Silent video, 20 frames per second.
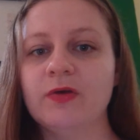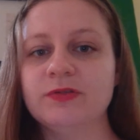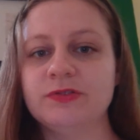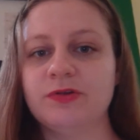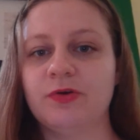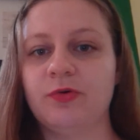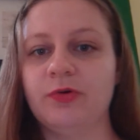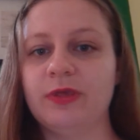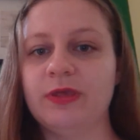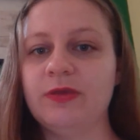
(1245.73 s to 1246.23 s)

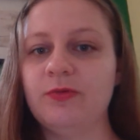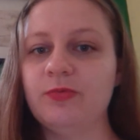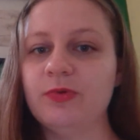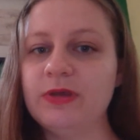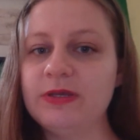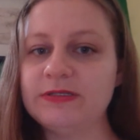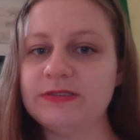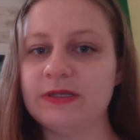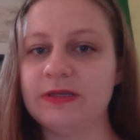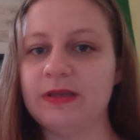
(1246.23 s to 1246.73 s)
So he
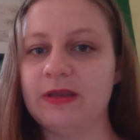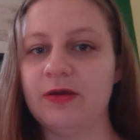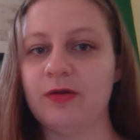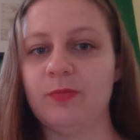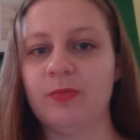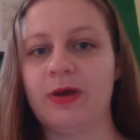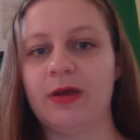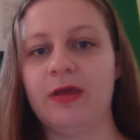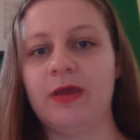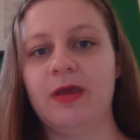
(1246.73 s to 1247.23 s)
reasoned here
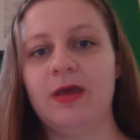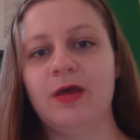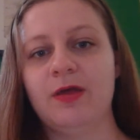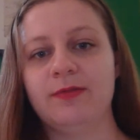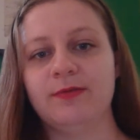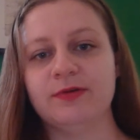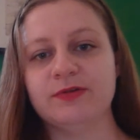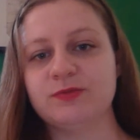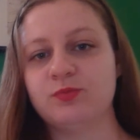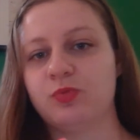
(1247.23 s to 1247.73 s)
by
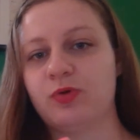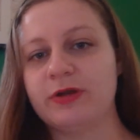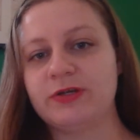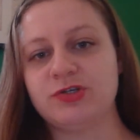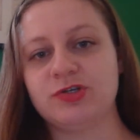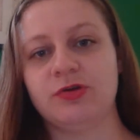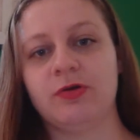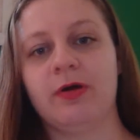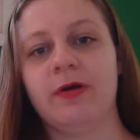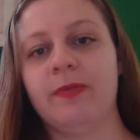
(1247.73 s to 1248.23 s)
there's
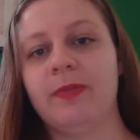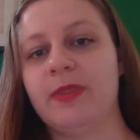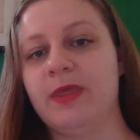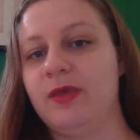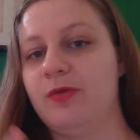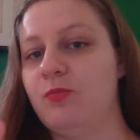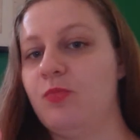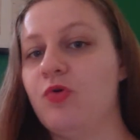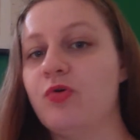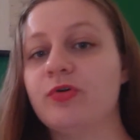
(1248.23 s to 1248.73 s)
pressure on
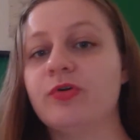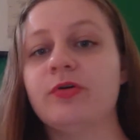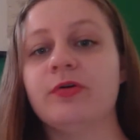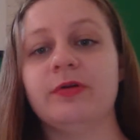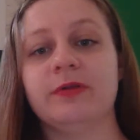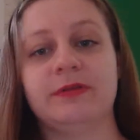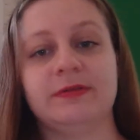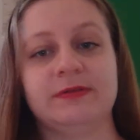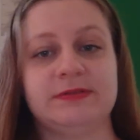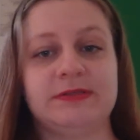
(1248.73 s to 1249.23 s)
the
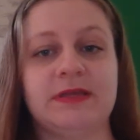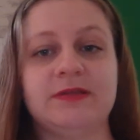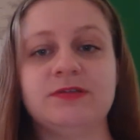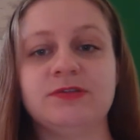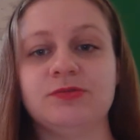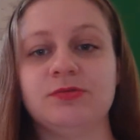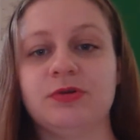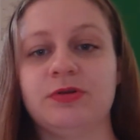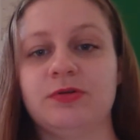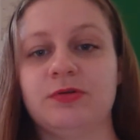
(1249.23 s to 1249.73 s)
motor or the
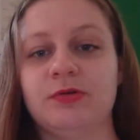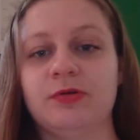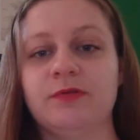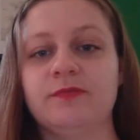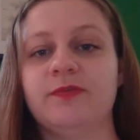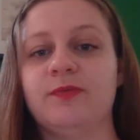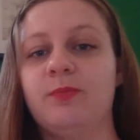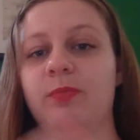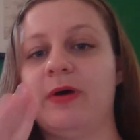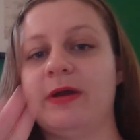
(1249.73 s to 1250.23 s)
sensory
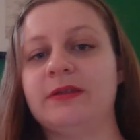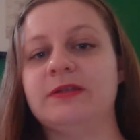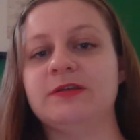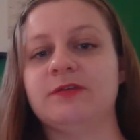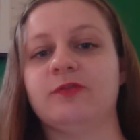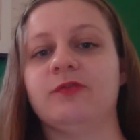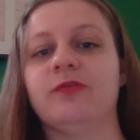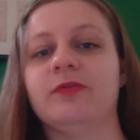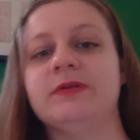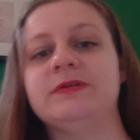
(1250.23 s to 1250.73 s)
nerves by
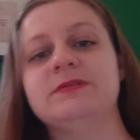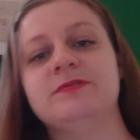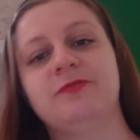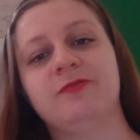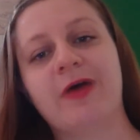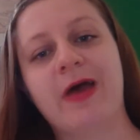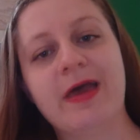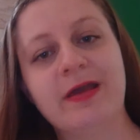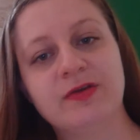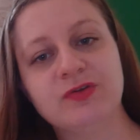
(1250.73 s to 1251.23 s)
different
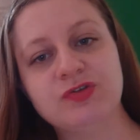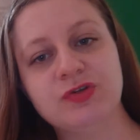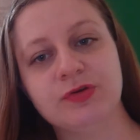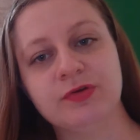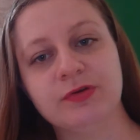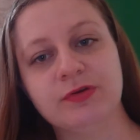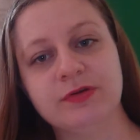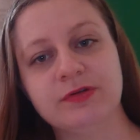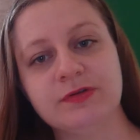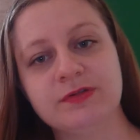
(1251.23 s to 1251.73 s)

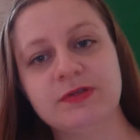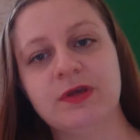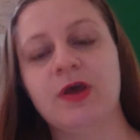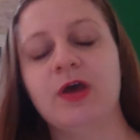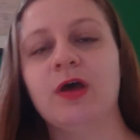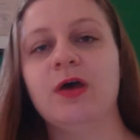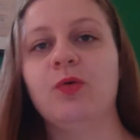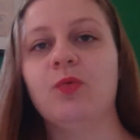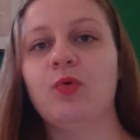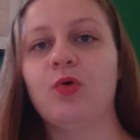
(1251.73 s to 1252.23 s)
factors
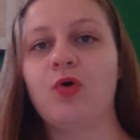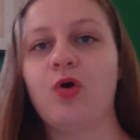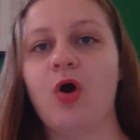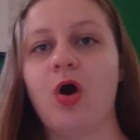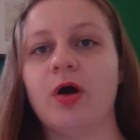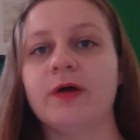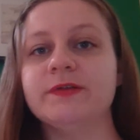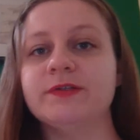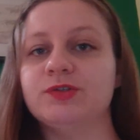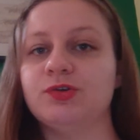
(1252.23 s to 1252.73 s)
will
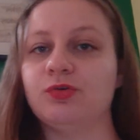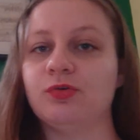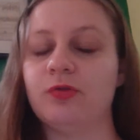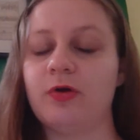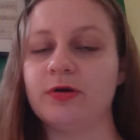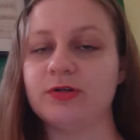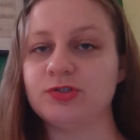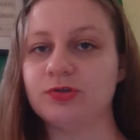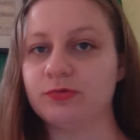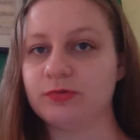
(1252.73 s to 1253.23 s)
cause
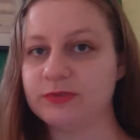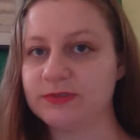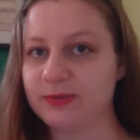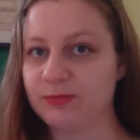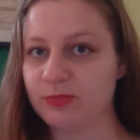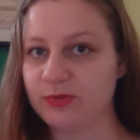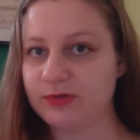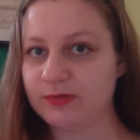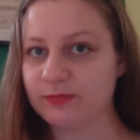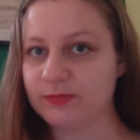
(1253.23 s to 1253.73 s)
neurological
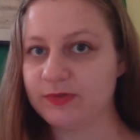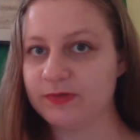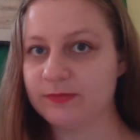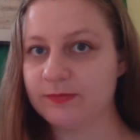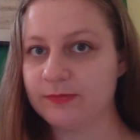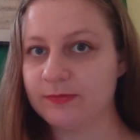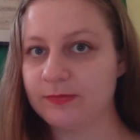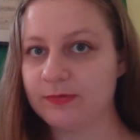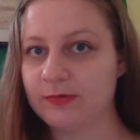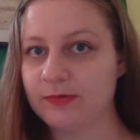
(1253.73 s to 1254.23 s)
symptoms.
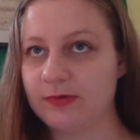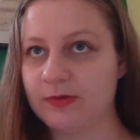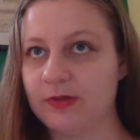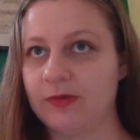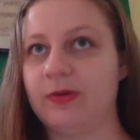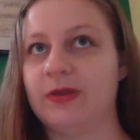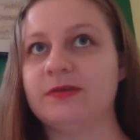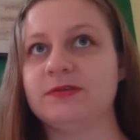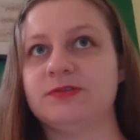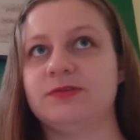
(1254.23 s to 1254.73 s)

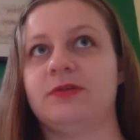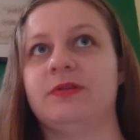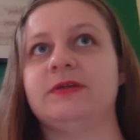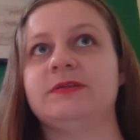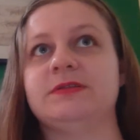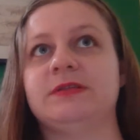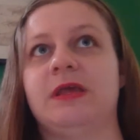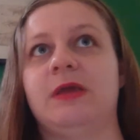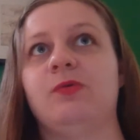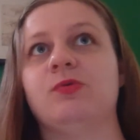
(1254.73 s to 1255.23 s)
Okay, so
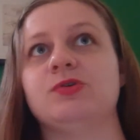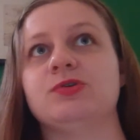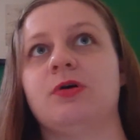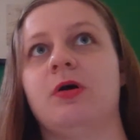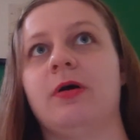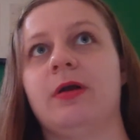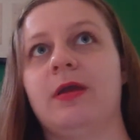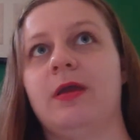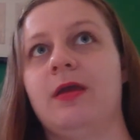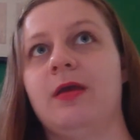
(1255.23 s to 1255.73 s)
let's say we're
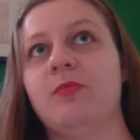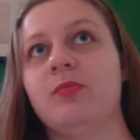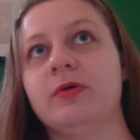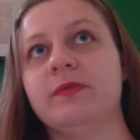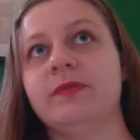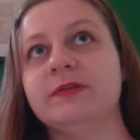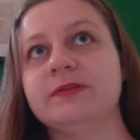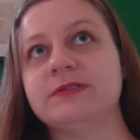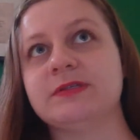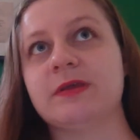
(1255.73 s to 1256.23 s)
talking
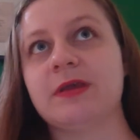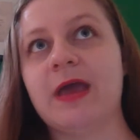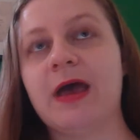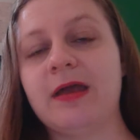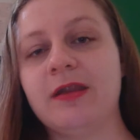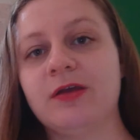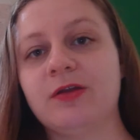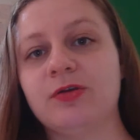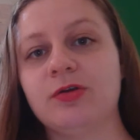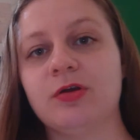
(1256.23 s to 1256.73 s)
about the
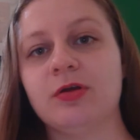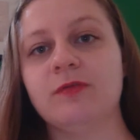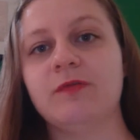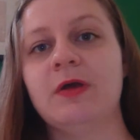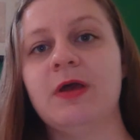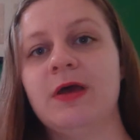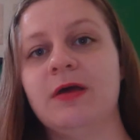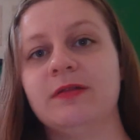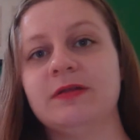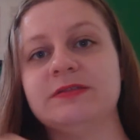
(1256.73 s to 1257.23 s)
sciatic nerve.
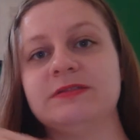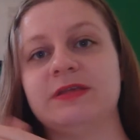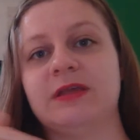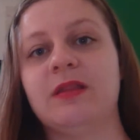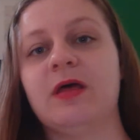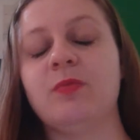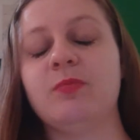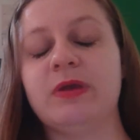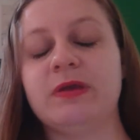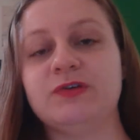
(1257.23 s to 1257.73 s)
Let's say
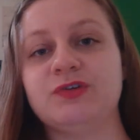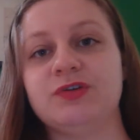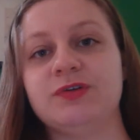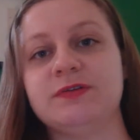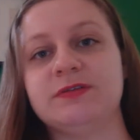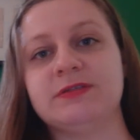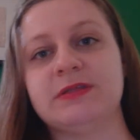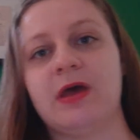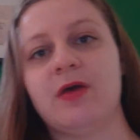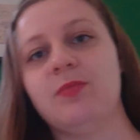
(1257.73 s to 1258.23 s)
that patient
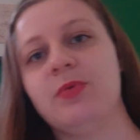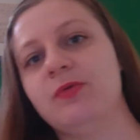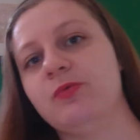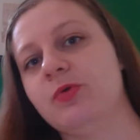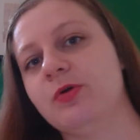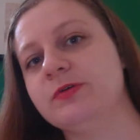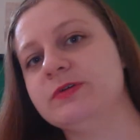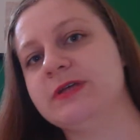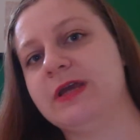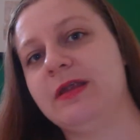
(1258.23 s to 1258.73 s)
is sibum
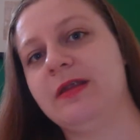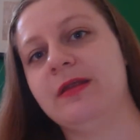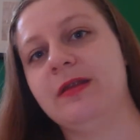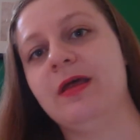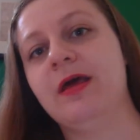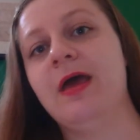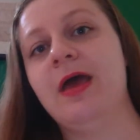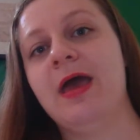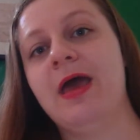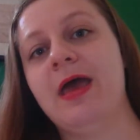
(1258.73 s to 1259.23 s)
rotated
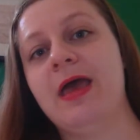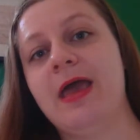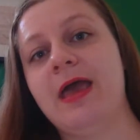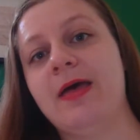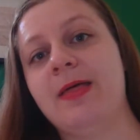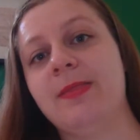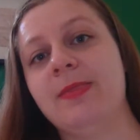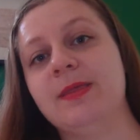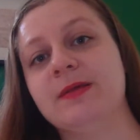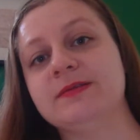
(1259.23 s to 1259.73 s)

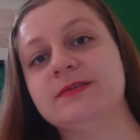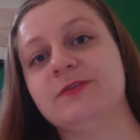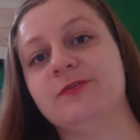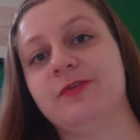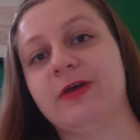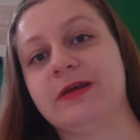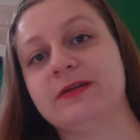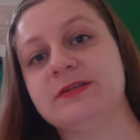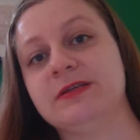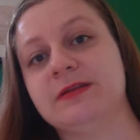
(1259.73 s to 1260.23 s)
and it's
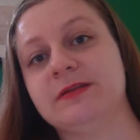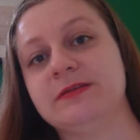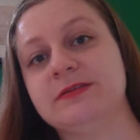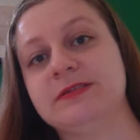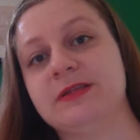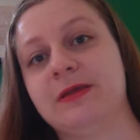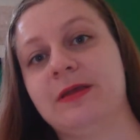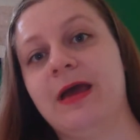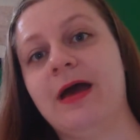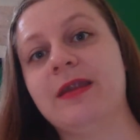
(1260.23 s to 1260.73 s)
affecting the
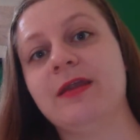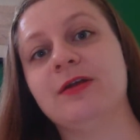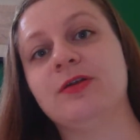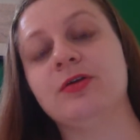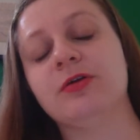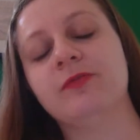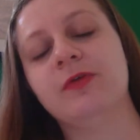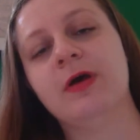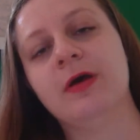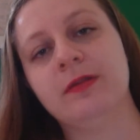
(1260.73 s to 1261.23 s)
sciatic
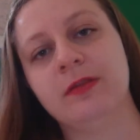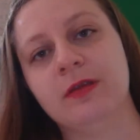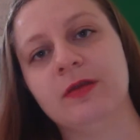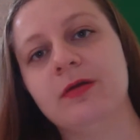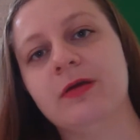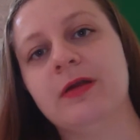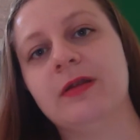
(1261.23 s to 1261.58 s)
nerve. They're